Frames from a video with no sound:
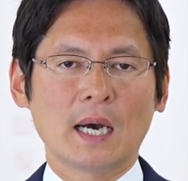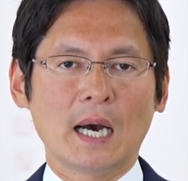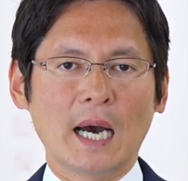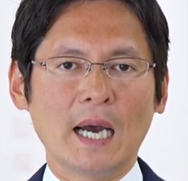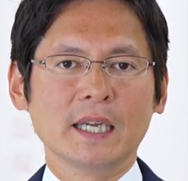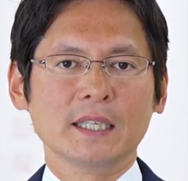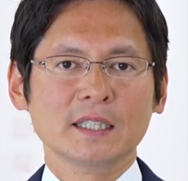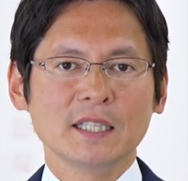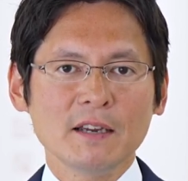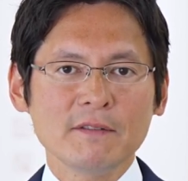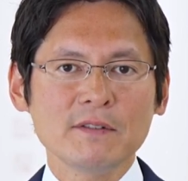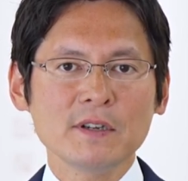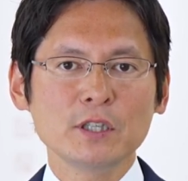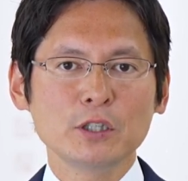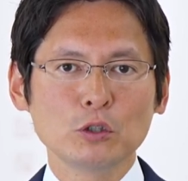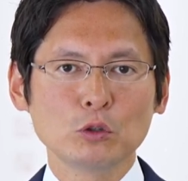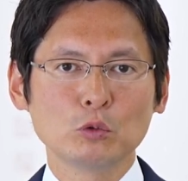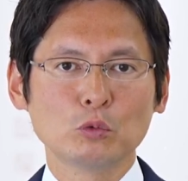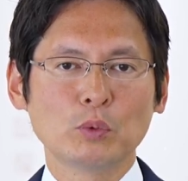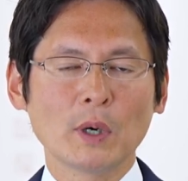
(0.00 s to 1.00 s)
I never
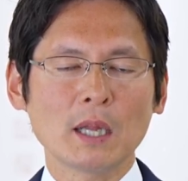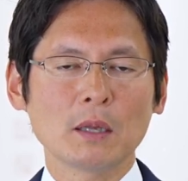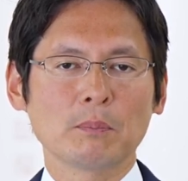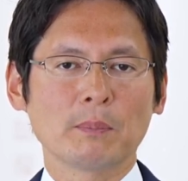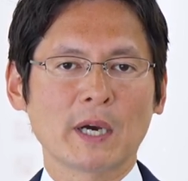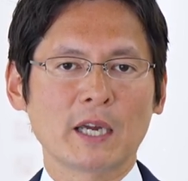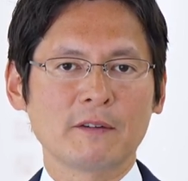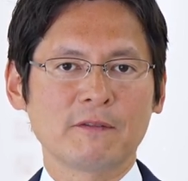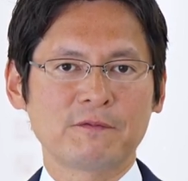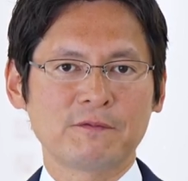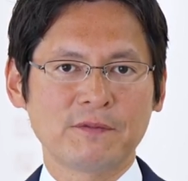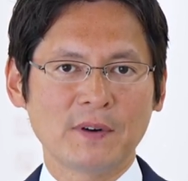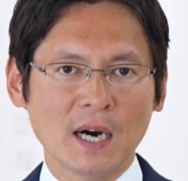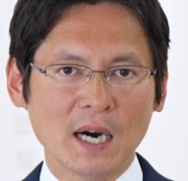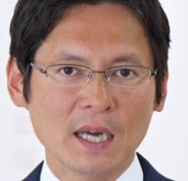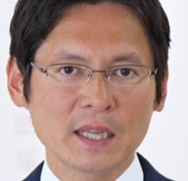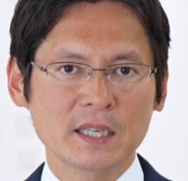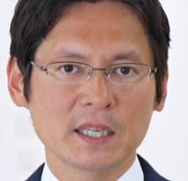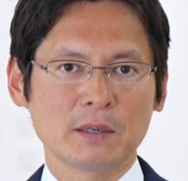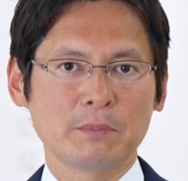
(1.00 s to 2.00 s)
knew what my
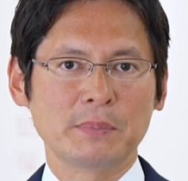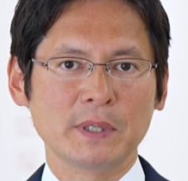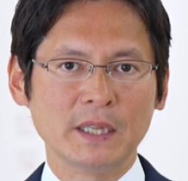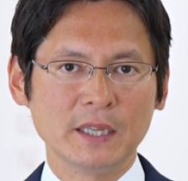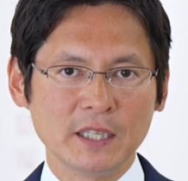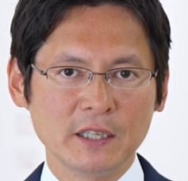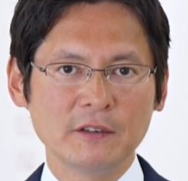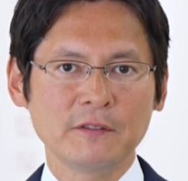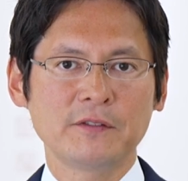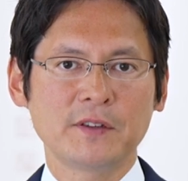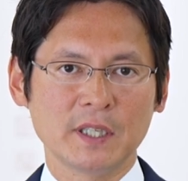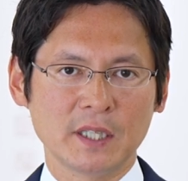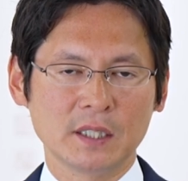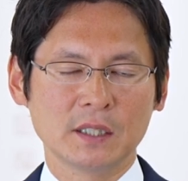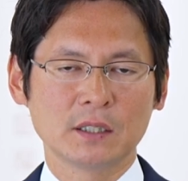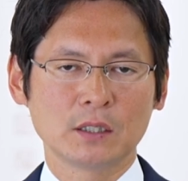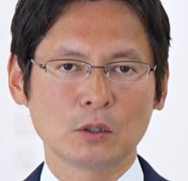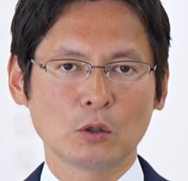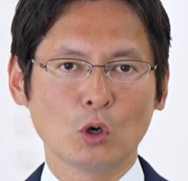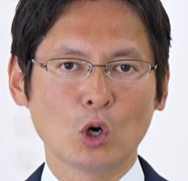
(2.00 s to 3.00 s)
father believed
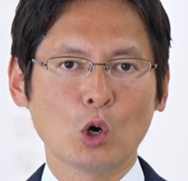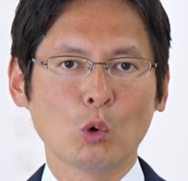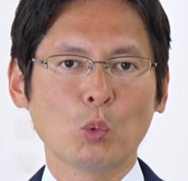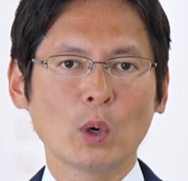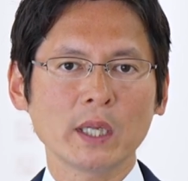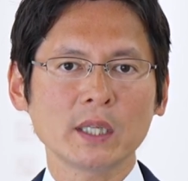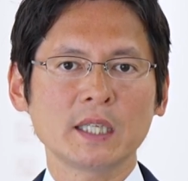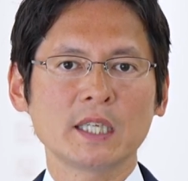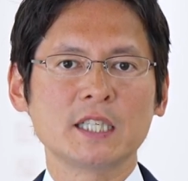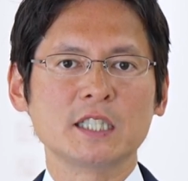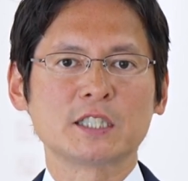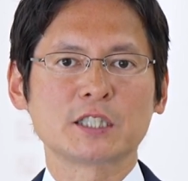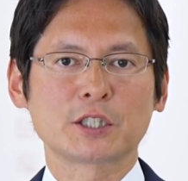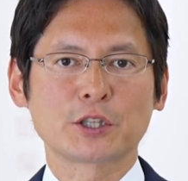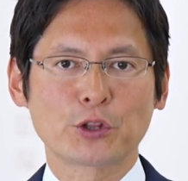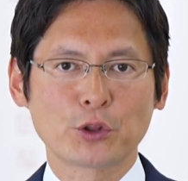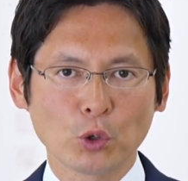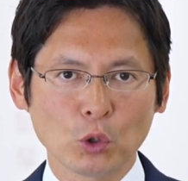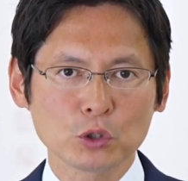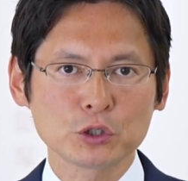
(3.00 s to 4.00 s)
in or what his
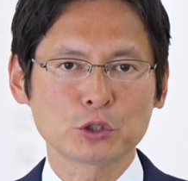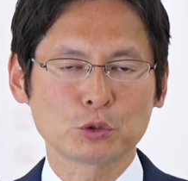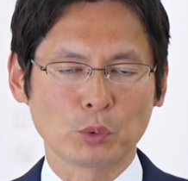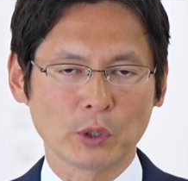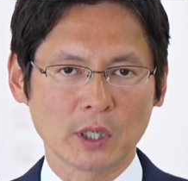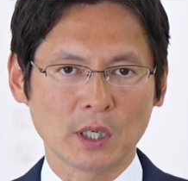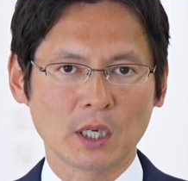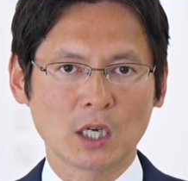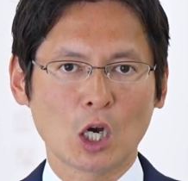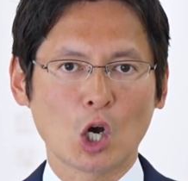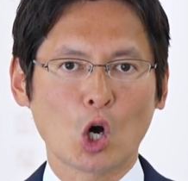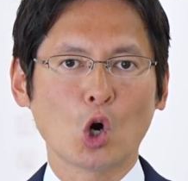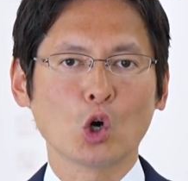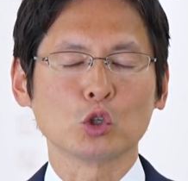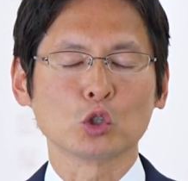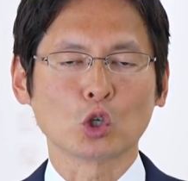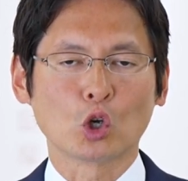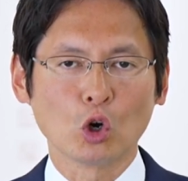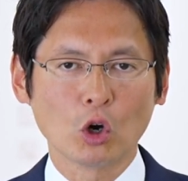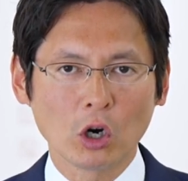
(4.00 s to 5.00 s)
thoughts were
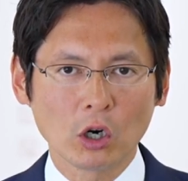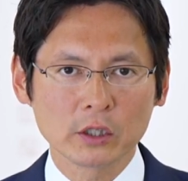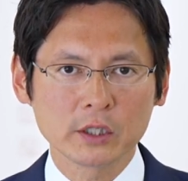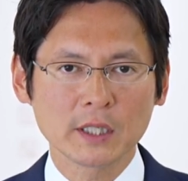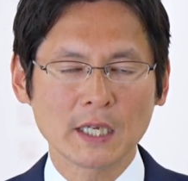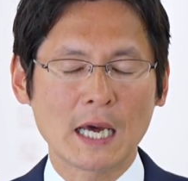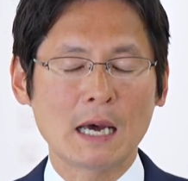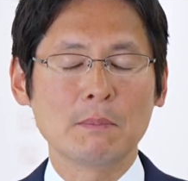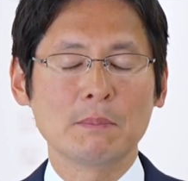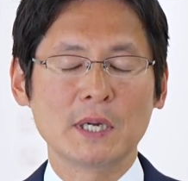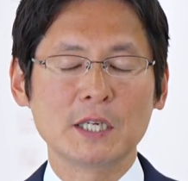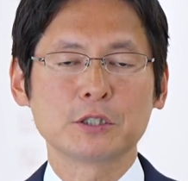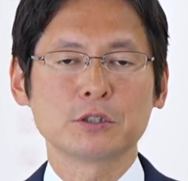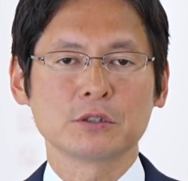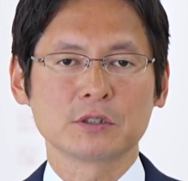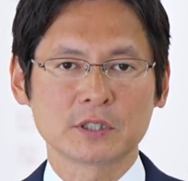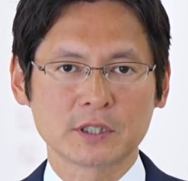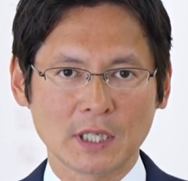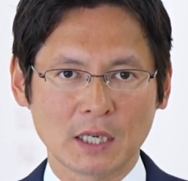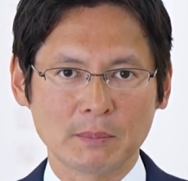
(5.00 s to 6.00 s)
on God and
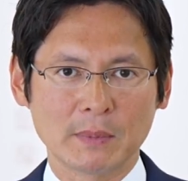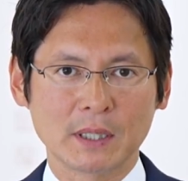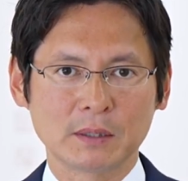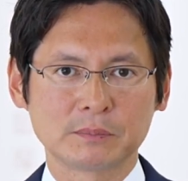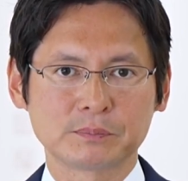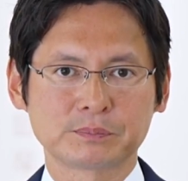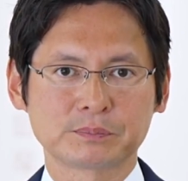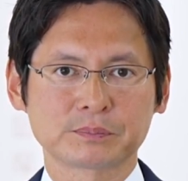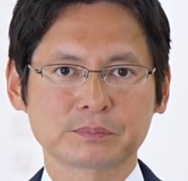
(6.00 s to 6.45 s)
Meishu-sama.